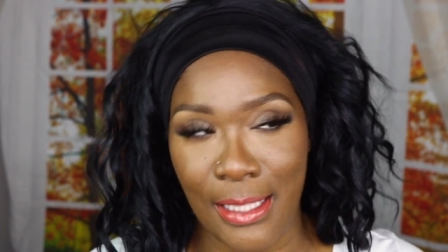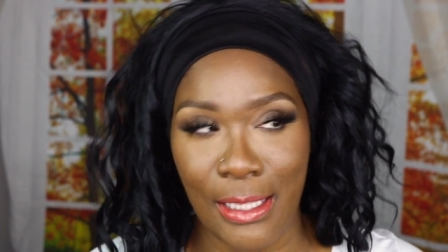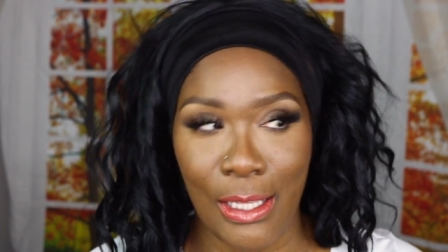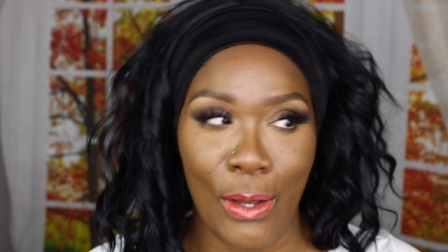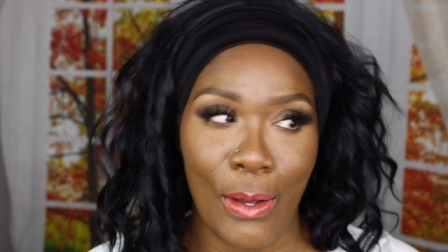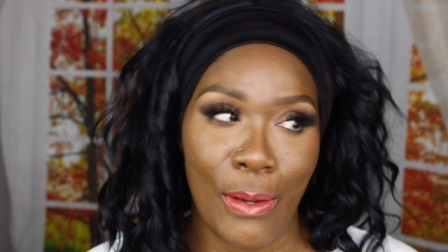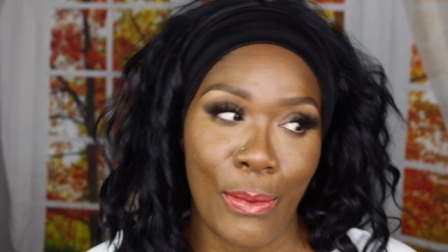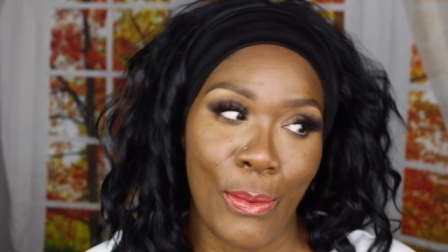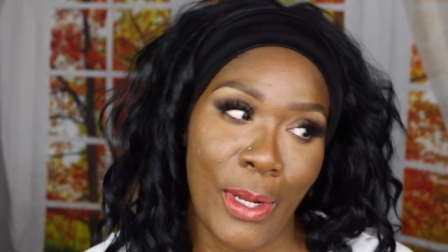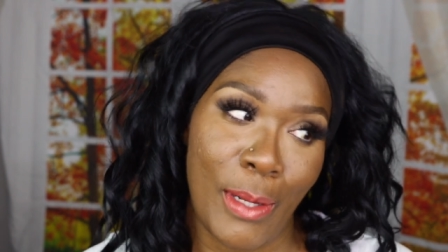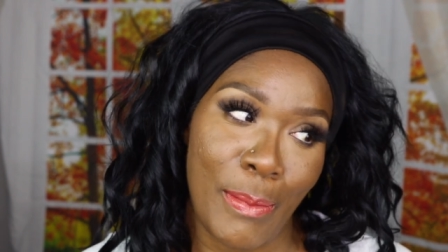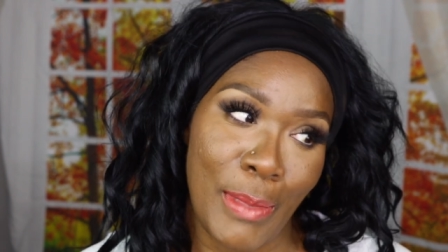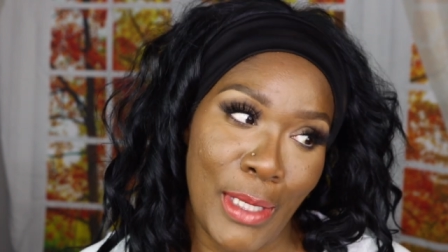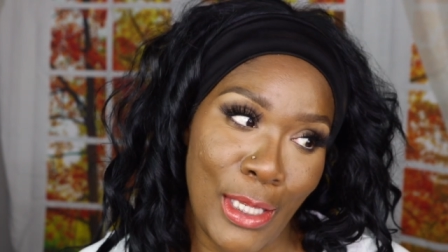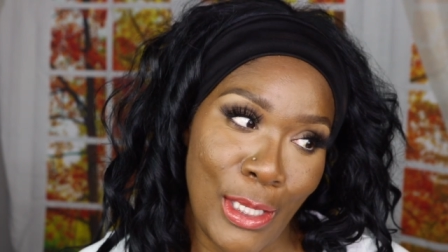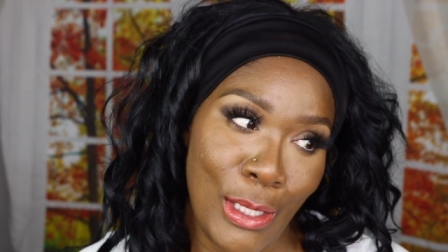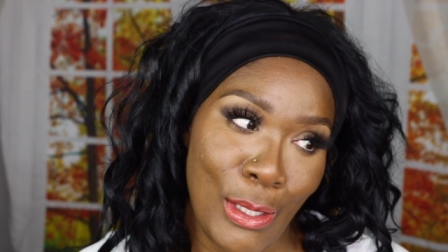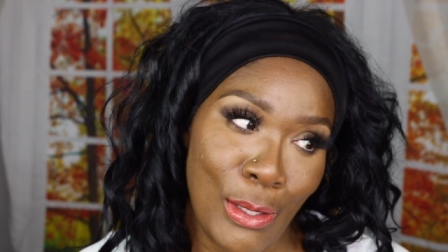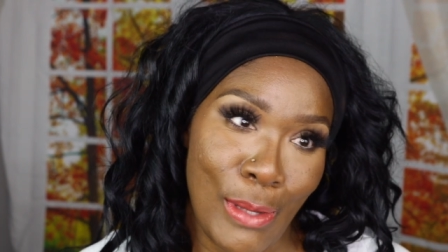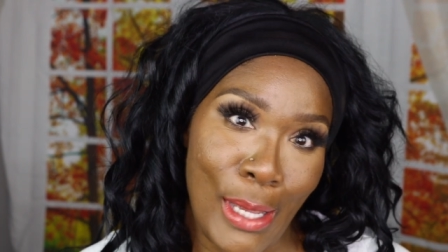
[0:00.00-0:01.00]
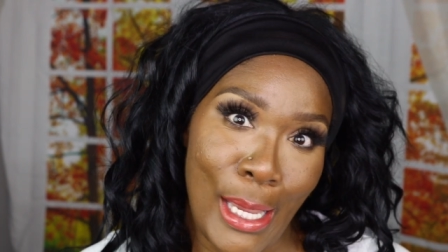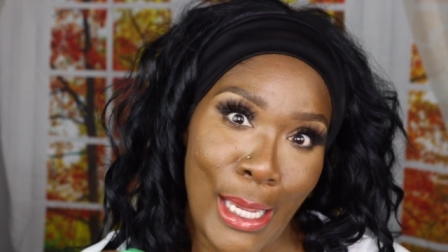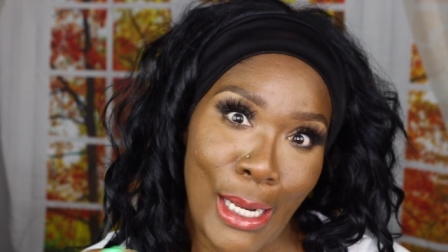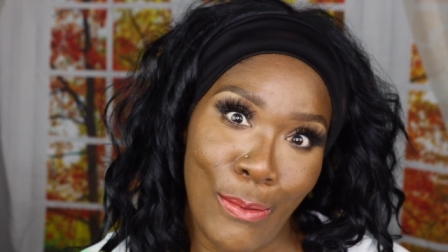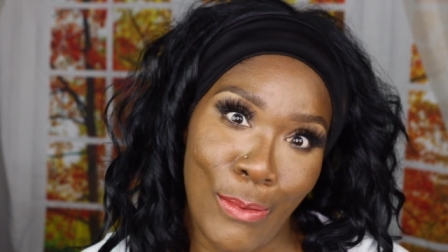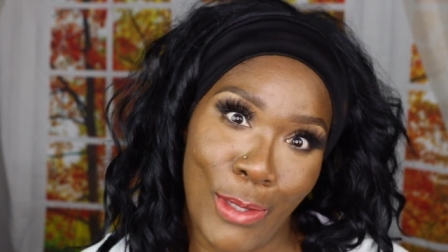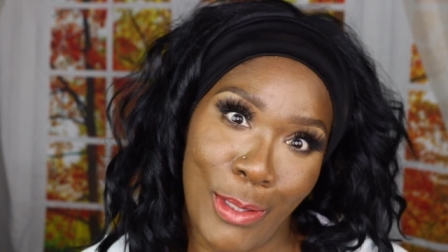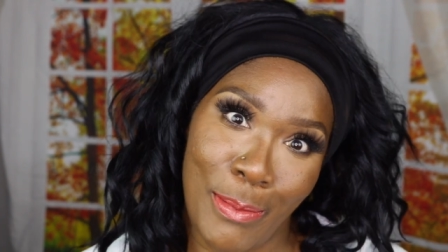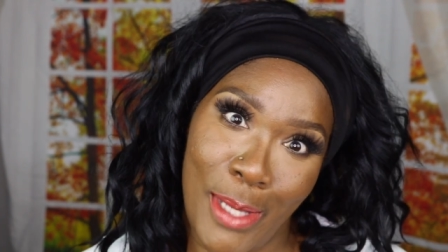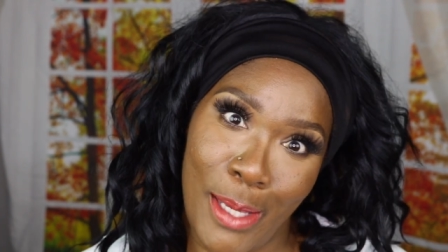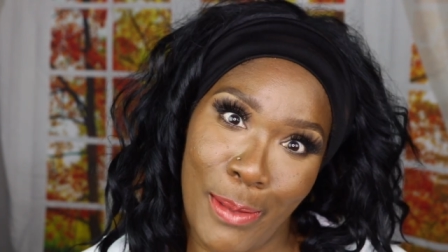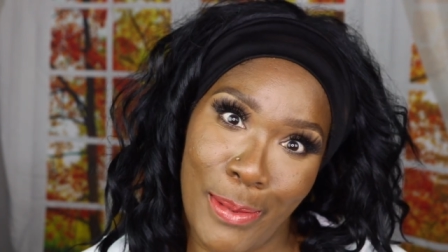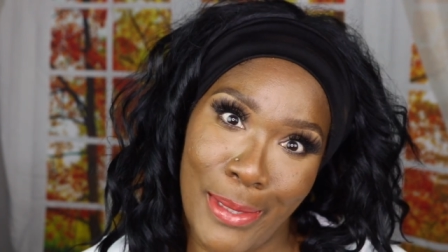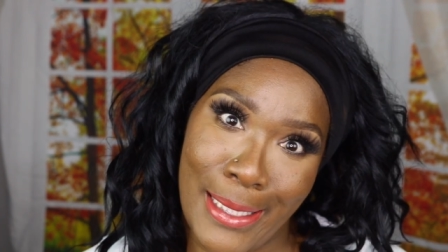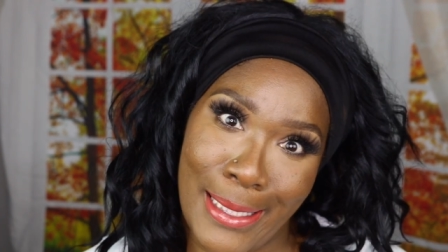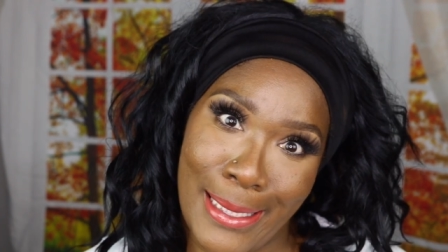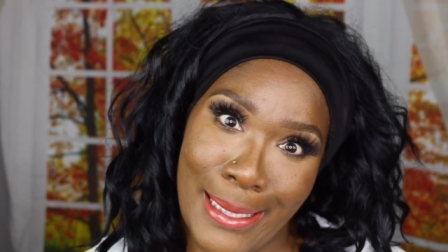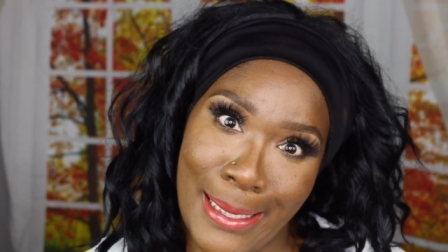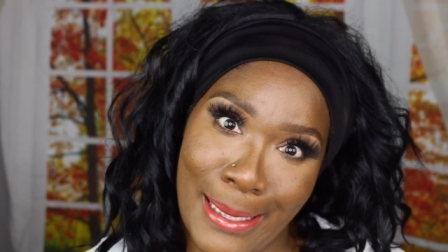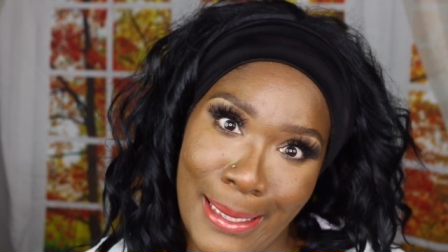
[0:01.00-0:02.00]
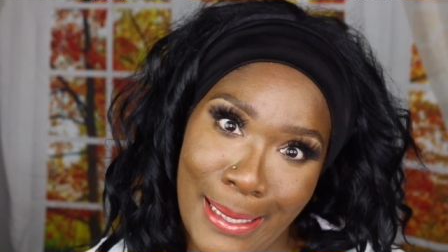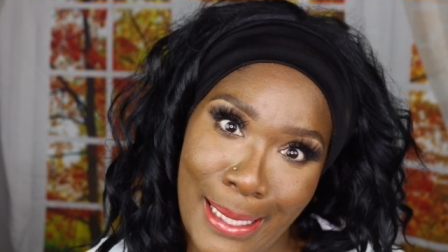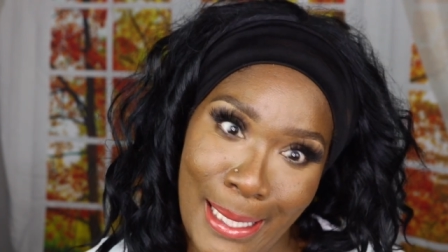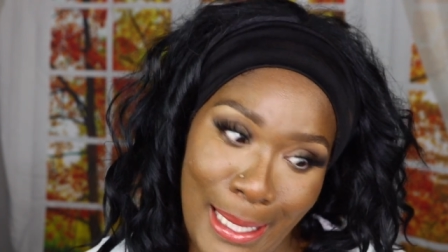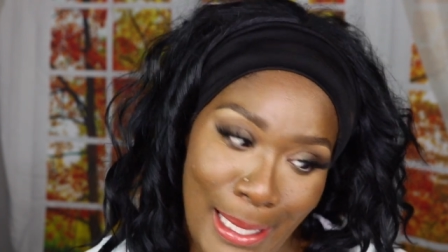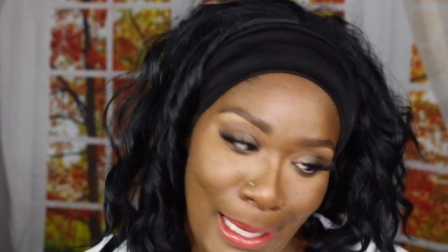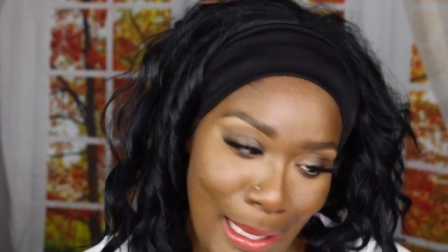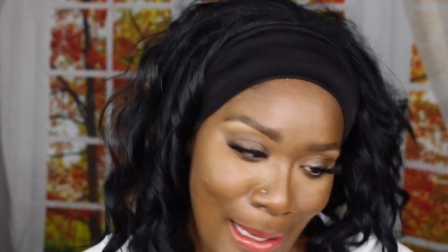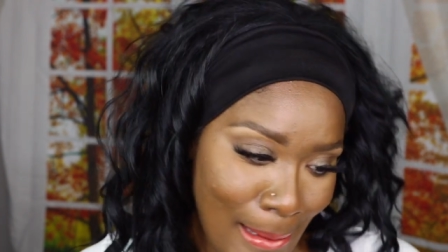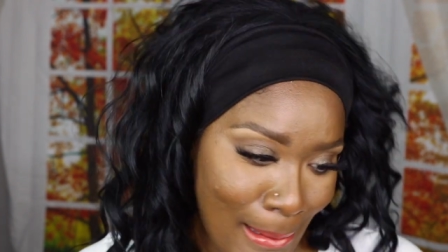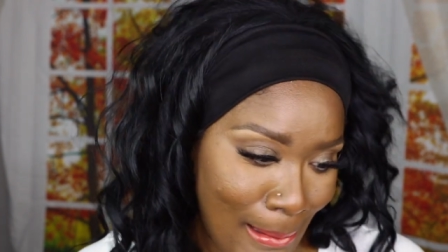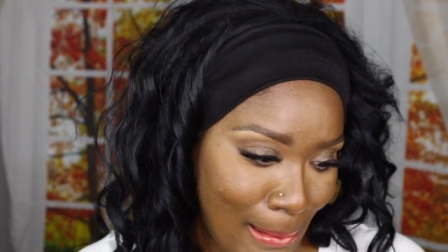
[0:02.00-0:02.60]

So I want to be cute and I want to be able to see.